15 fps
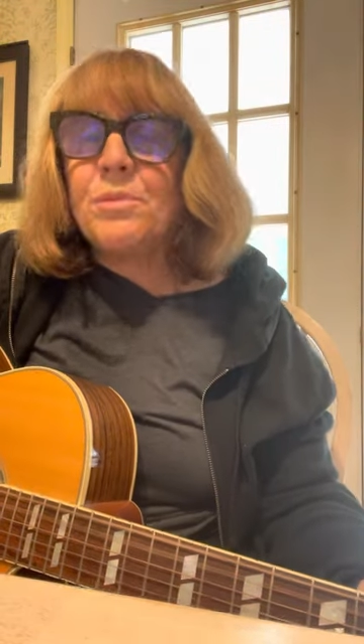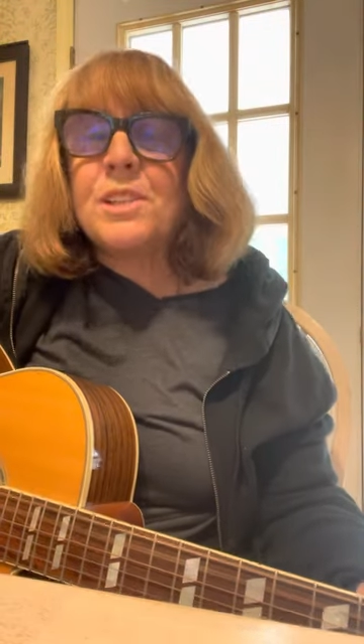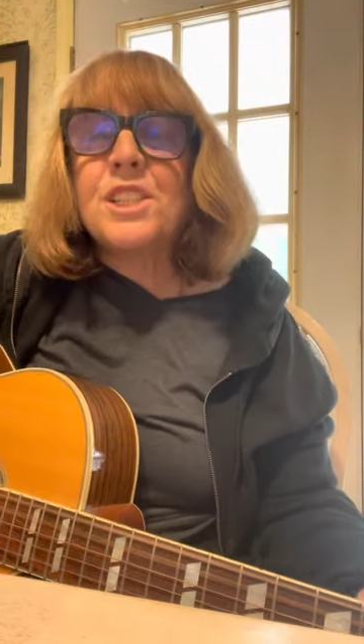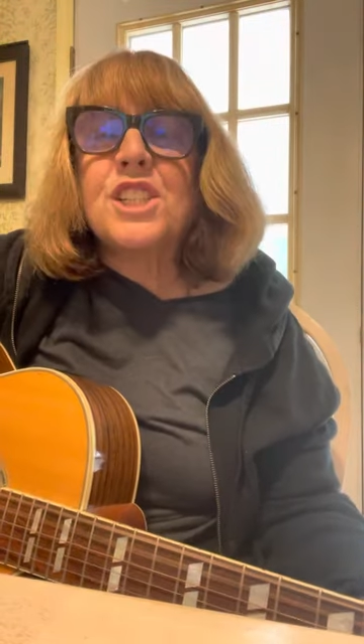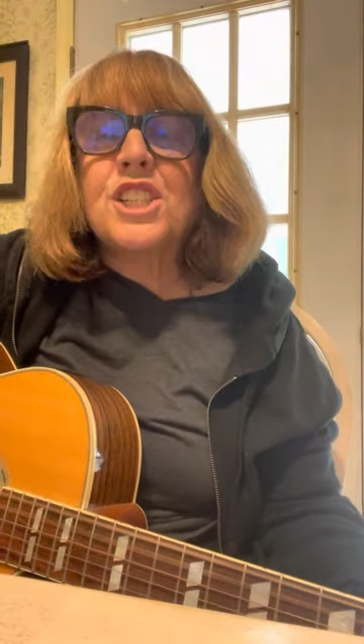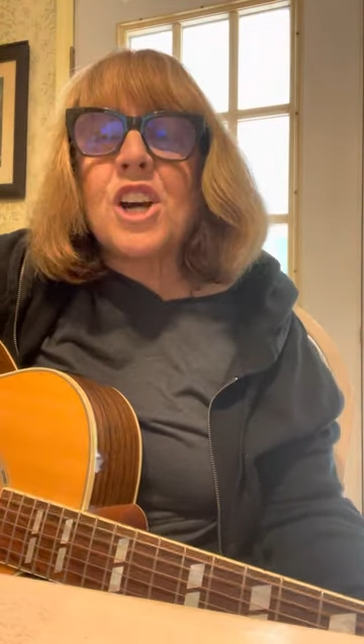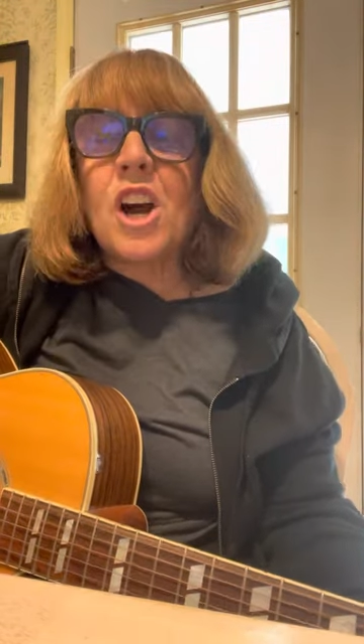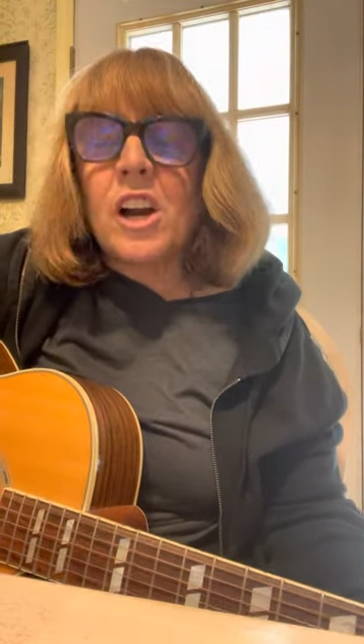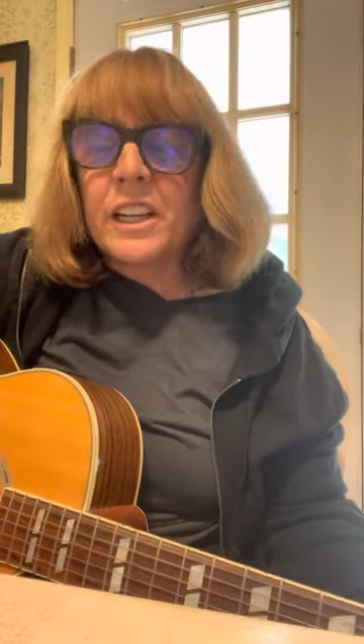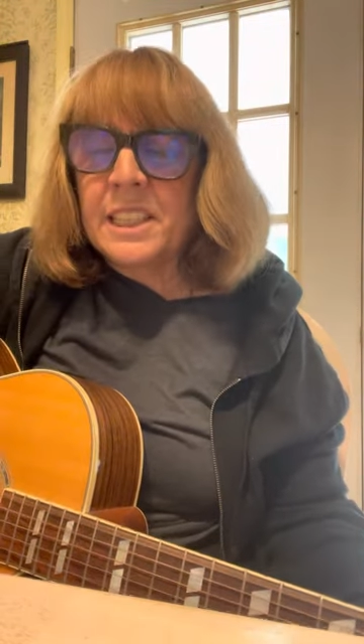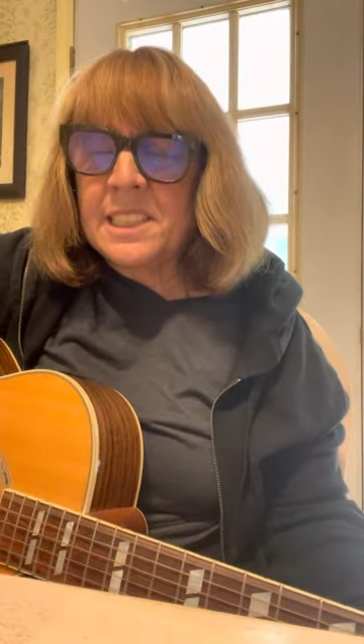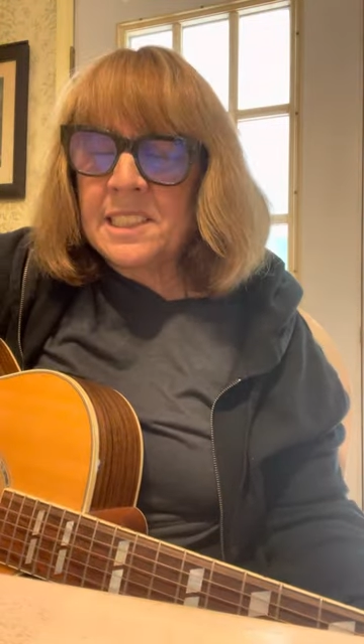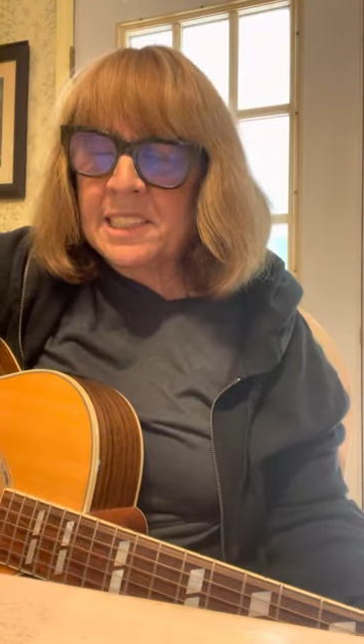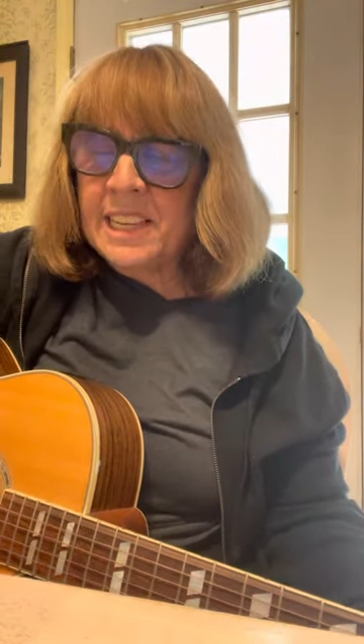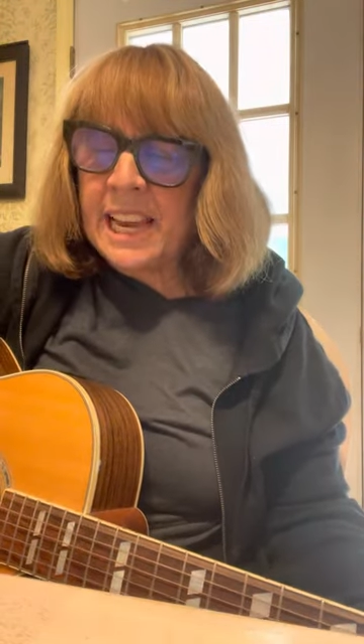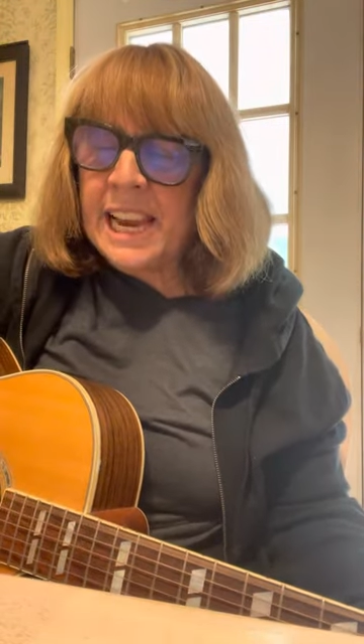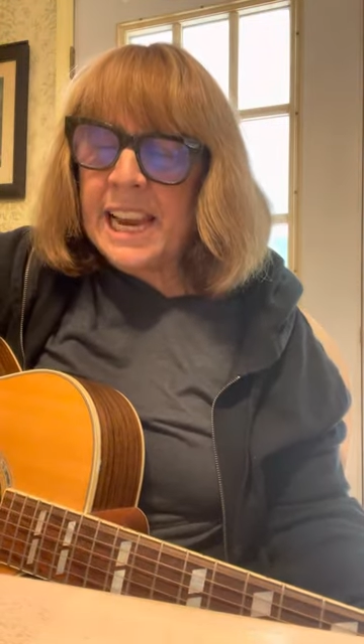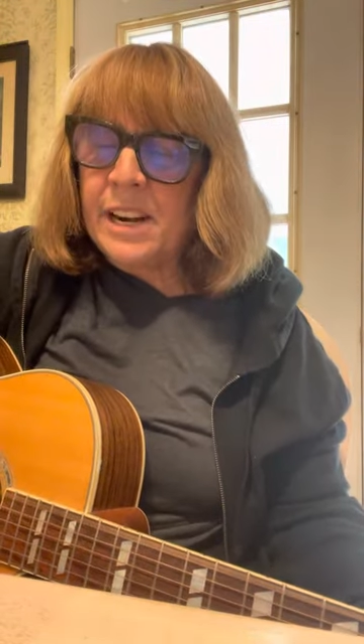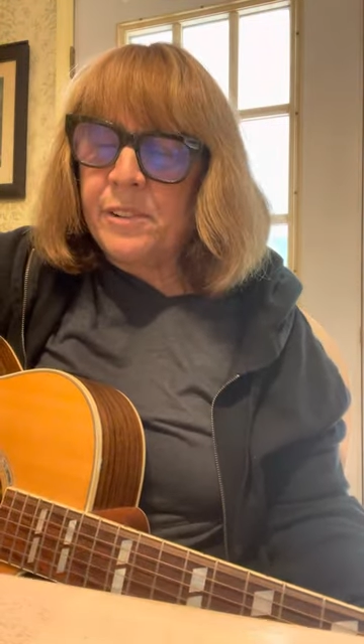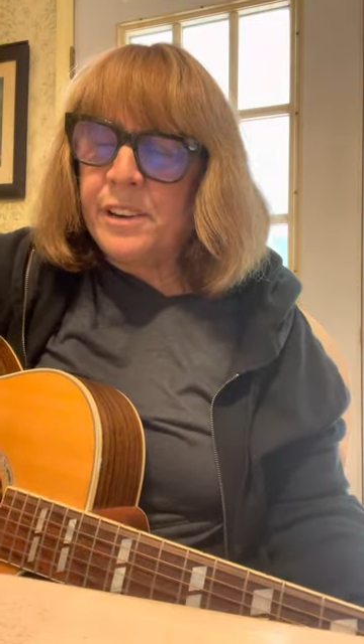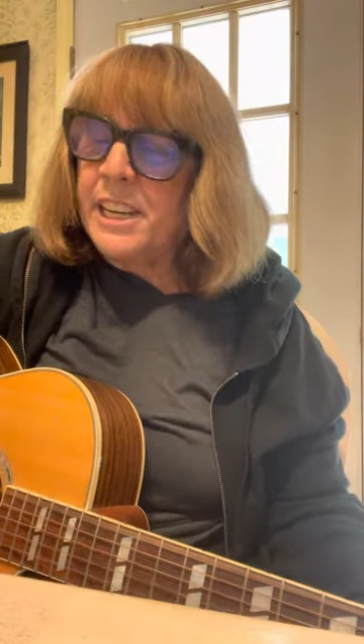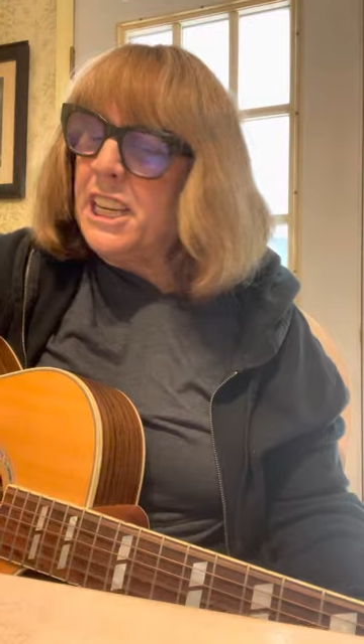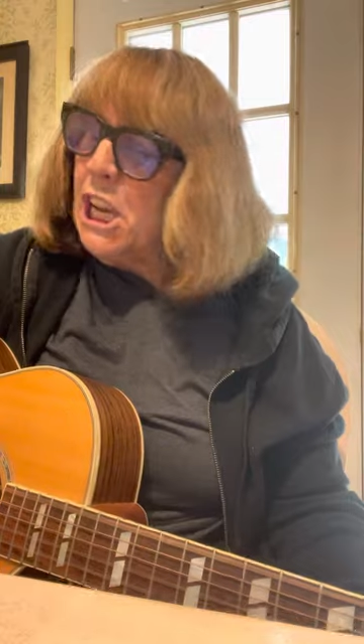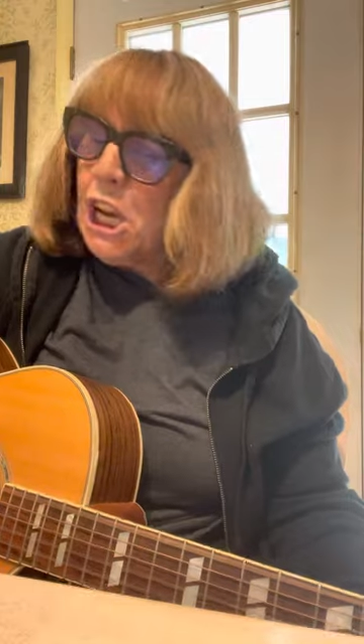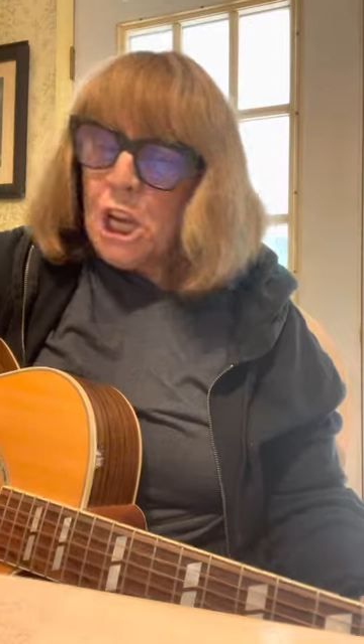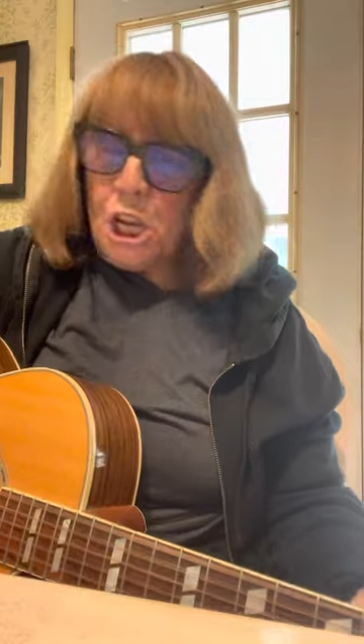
was dark and scary.